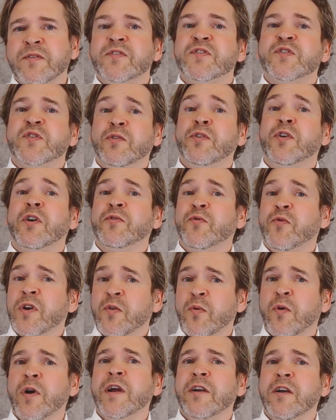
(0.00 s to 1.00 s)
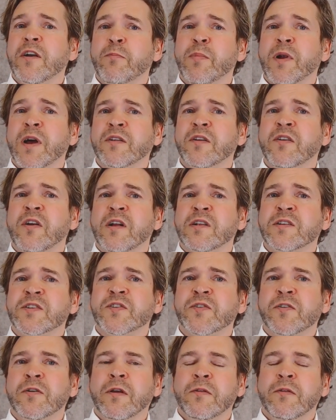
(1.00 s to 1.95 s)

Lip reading: so not requiring a blood culture.